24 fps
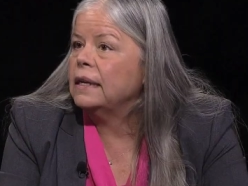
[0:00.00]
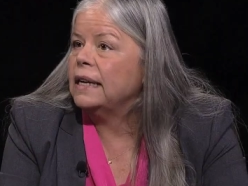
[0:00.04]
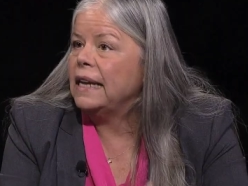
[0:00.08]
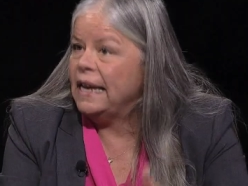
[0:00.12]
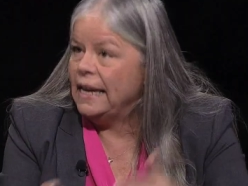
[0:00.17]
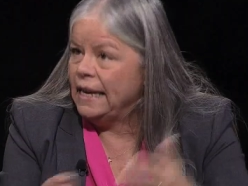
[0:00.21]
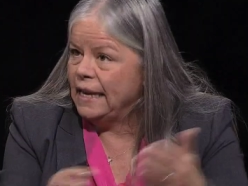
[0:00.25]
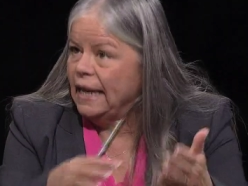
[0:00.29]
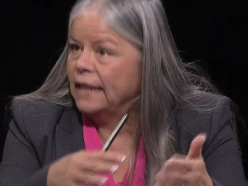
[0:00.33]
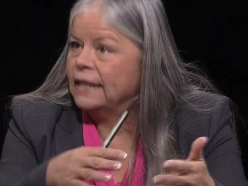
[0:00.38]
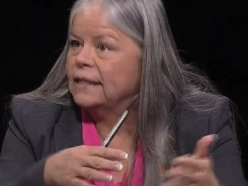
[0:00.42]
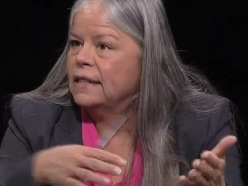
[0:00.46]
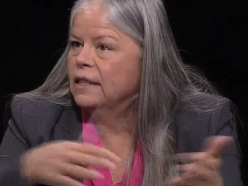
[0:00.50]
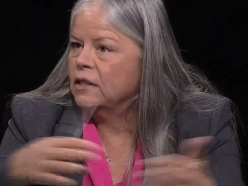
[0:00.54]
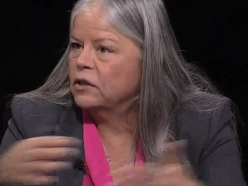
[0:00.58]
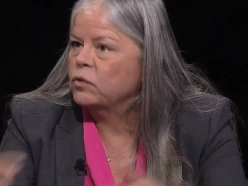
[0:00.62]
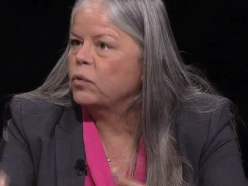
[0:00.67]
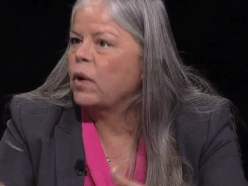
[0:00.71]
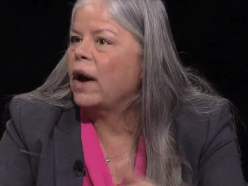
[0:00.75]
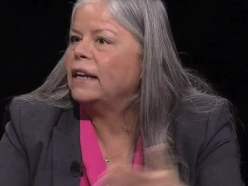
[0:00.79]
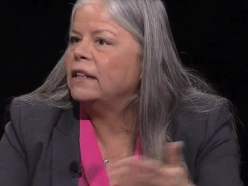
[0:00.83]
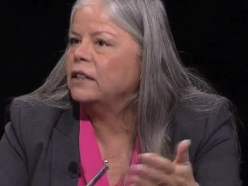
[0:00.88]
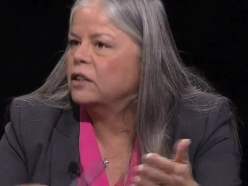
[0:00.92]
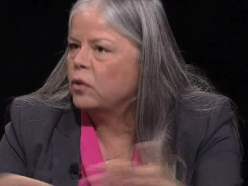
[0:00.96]
he gets
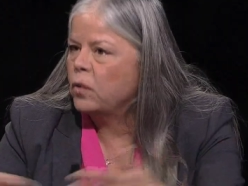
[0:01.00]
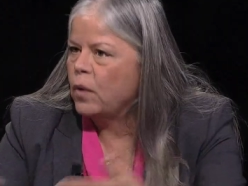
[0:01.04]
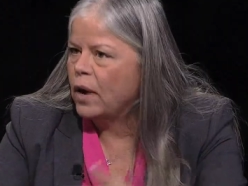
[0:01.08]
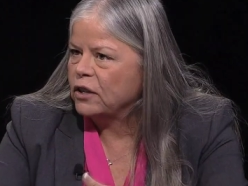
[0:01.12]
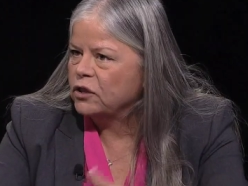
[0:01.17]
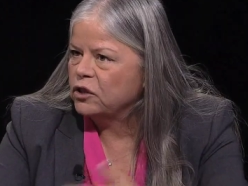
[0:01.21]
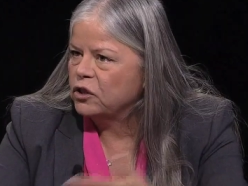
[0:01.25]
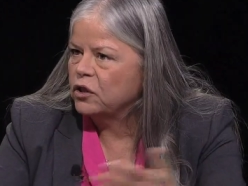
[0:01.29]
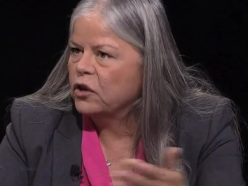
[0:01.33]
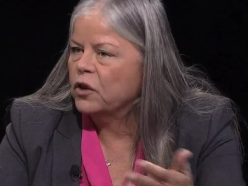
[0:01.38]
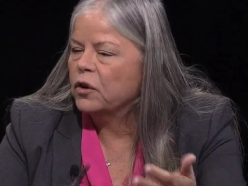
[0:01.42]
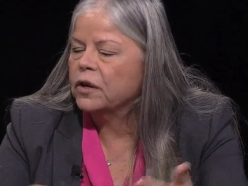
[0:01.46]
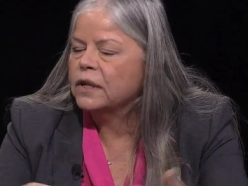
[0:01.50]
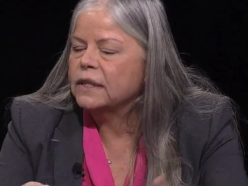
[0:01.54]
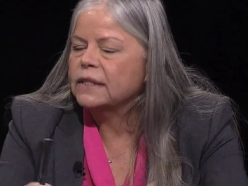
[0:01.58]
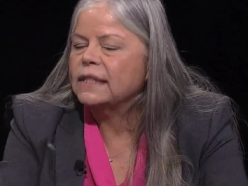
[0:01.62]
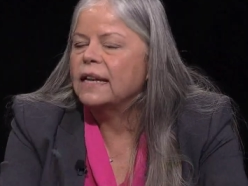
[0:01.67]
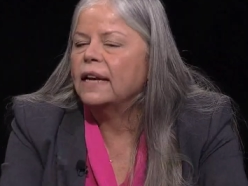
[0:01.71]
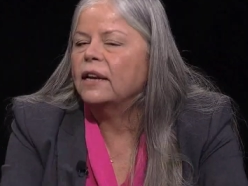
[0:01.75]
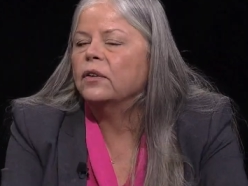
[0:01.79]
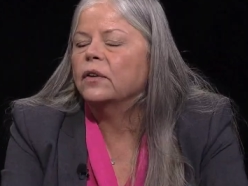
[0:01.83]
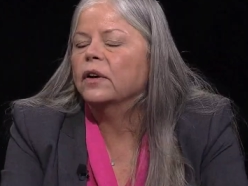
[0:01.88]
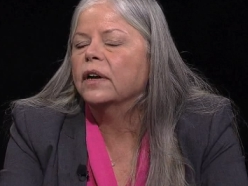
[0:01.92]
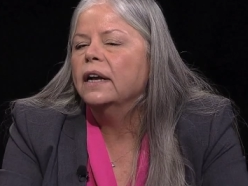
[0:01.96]
his right to question her, et
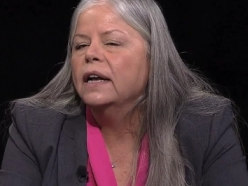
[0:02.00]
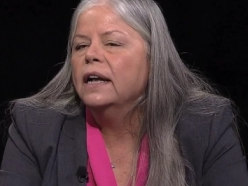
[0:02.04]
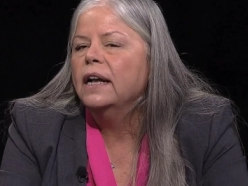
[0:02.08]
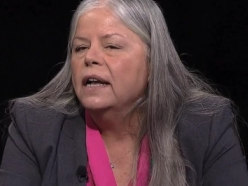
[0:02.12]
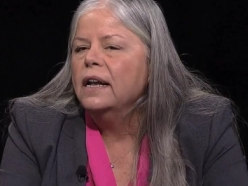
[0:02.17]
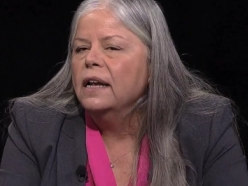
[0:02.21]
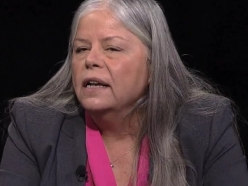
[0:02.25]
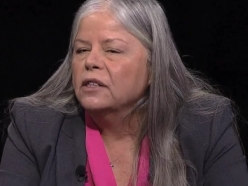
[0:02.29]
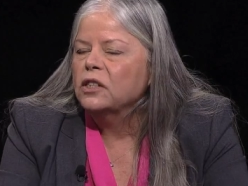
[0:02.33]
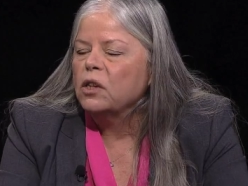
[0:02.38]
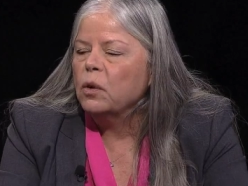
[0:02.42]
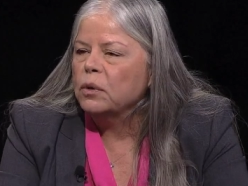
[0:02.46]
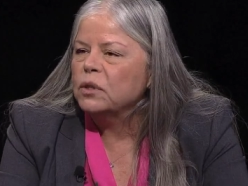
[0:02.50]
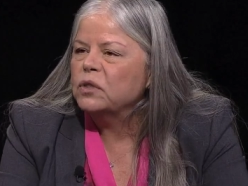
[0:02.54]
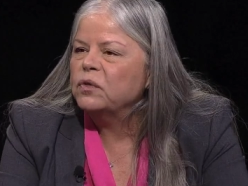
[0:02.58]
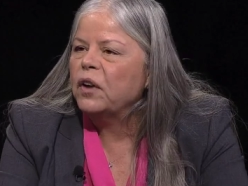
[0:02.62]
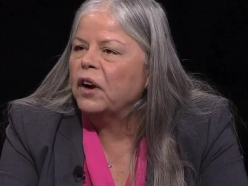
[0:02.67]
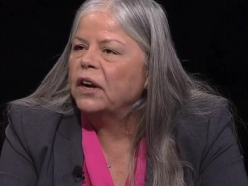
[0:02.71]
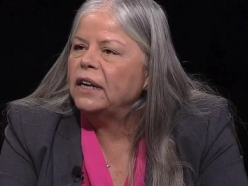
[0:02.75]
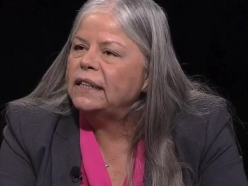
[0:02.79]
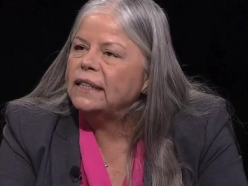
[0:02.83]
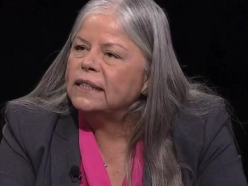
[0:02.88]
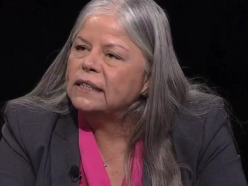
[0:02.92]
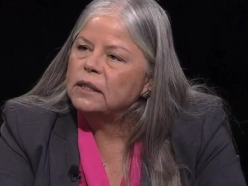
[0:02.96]
cetera. Mm-hmm. So it was
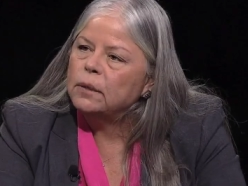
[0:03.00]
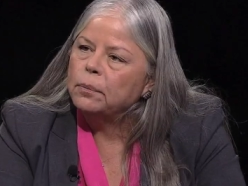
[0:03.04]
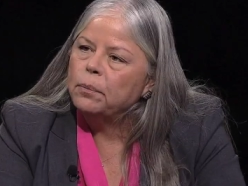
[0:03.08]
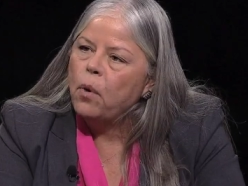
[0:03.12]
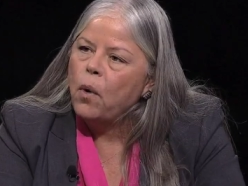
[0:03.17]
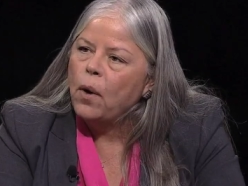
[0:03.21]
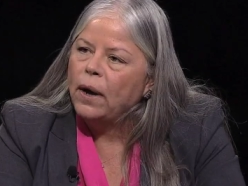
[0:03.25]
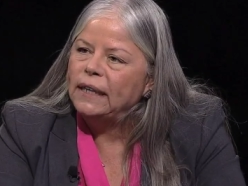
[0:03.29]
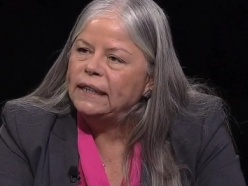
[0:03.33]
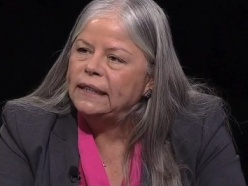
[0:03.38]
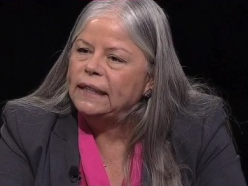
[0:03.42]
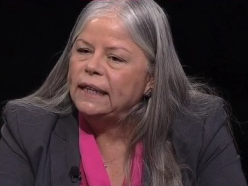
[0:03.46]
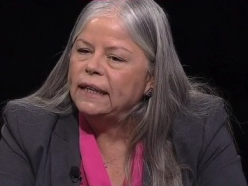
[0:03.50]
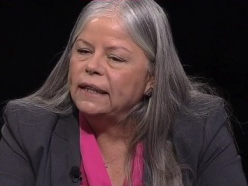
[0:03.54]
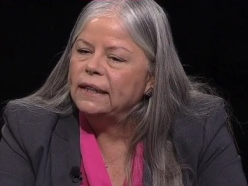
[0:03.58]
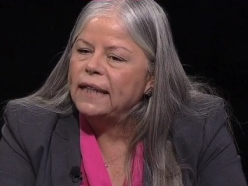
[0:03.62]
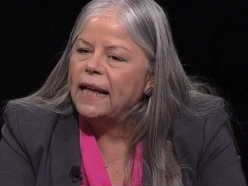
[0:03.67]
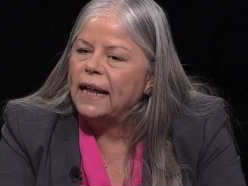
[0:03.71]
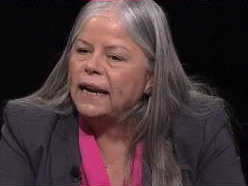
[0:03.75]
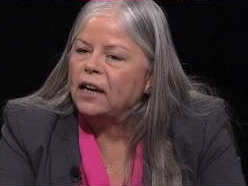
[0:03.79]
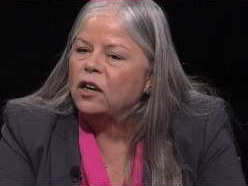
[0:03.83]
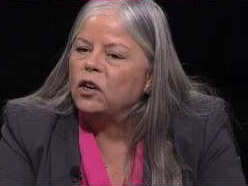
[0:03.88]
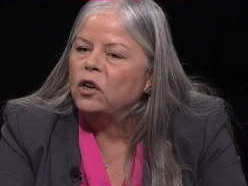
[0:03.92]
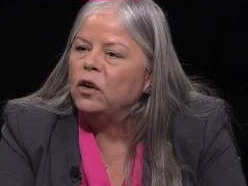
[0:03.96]
very disappointing
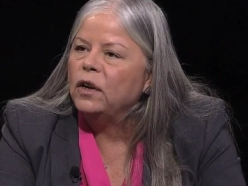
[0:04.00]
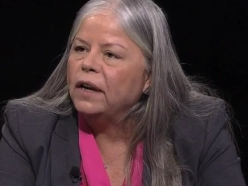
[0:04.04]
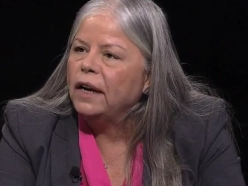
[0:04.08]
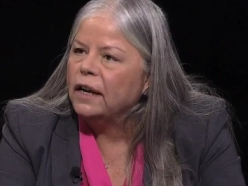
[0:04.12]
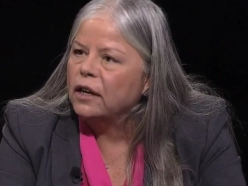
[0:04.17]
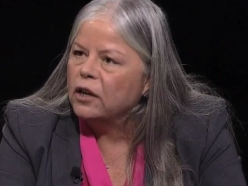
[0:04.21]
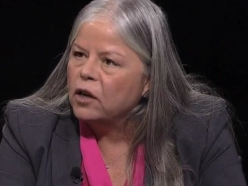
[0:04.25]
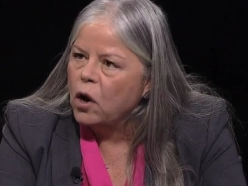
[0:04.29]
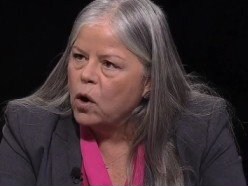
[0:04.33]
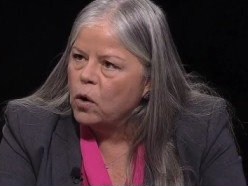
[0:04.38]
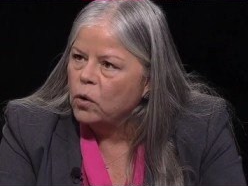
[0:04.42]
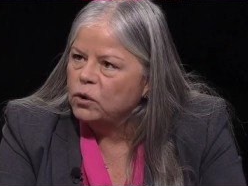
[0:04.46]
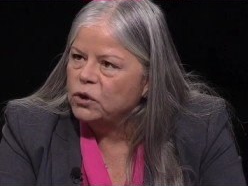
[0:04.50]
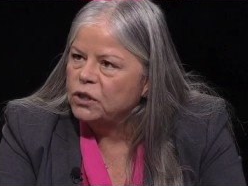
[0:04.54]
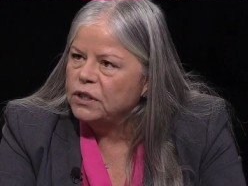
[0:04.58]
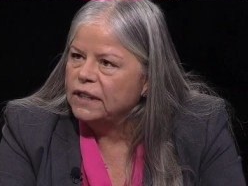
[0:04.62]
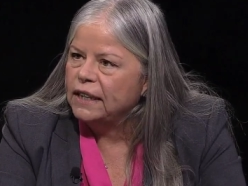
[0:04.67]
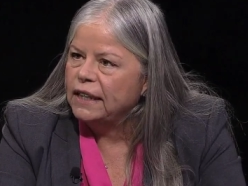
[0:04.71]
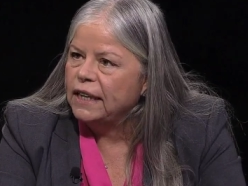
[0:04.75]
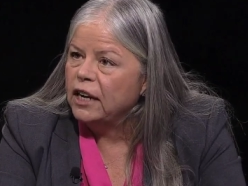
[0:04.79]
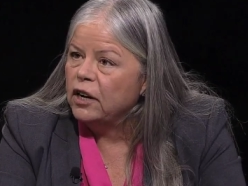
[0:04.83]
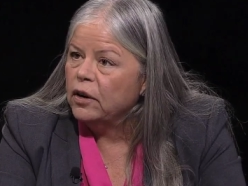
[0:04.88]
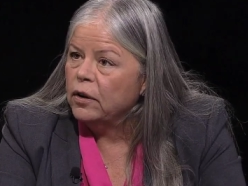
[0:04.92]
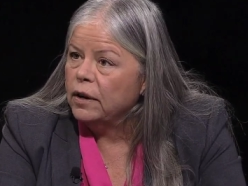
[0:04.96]
that it couldn't go to
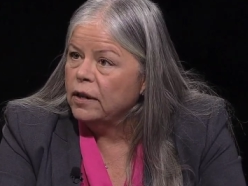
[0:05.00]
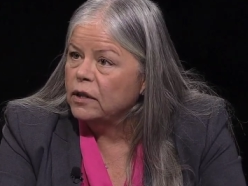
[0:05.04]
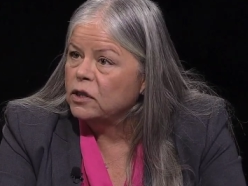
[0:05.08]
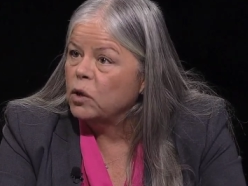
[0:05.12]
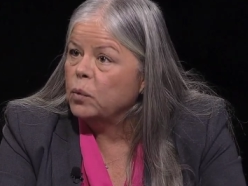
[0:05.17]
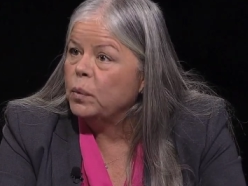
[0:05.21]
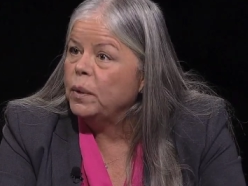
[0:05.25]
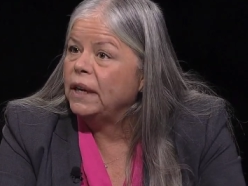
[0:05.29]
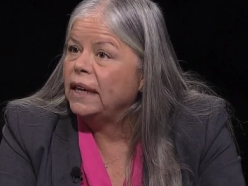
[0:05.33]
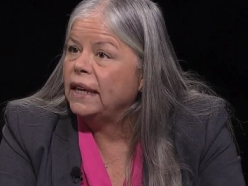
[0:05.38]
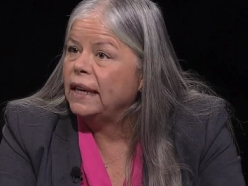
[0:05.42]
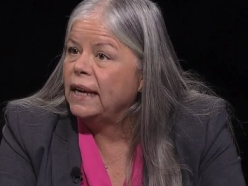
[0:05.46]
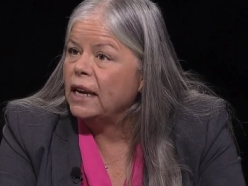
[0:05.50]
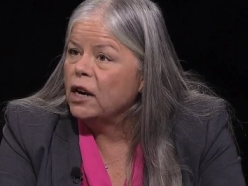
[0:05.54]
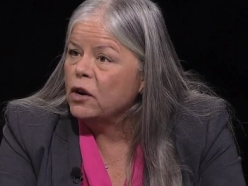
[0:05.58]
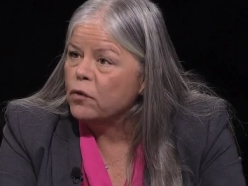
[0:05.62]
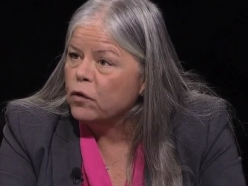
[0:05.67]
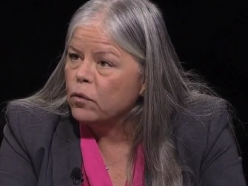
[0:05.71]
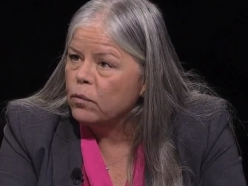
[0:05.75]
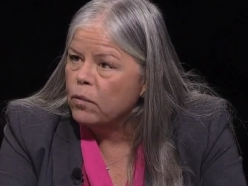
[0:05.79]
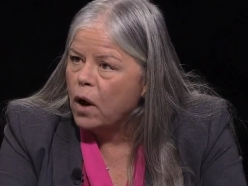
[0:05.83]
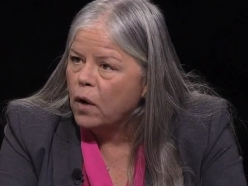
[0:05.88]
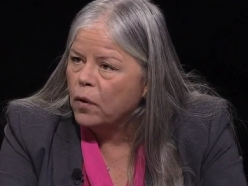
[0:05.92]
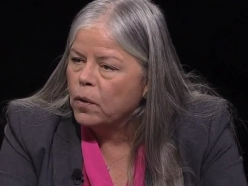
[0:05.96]
the hearing so we could hear
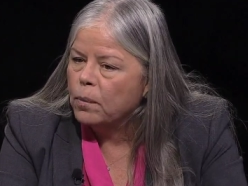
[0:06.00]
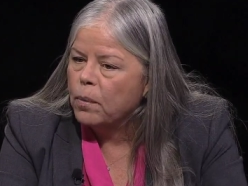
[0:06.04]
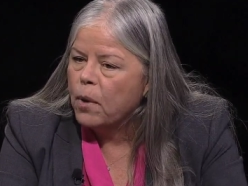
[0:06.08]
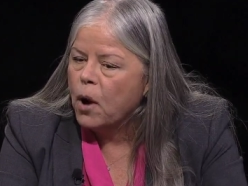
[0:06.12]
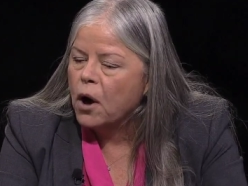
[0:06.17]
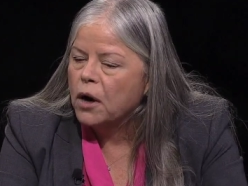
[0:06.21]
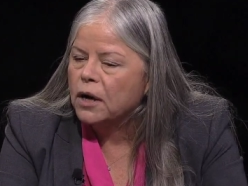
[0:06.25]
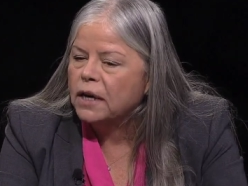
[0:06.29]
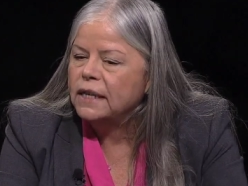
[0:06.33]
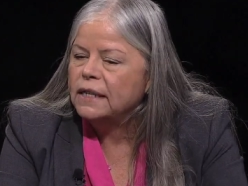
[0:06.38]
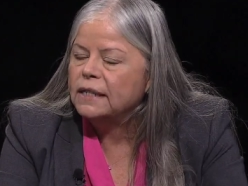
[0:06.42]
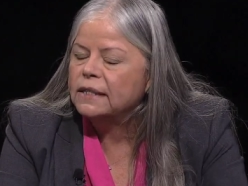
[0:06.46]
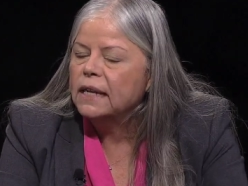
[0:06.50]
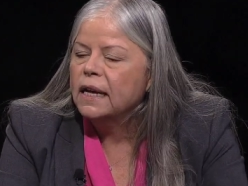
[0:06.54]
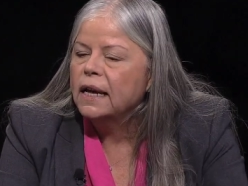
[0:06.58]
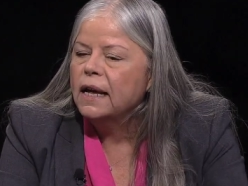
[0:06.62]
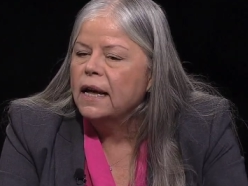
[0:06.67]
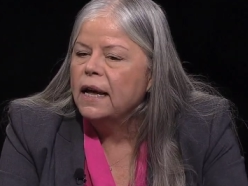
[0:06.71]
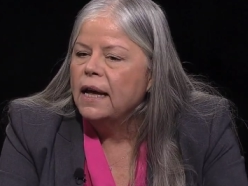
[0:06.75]
from all the parties.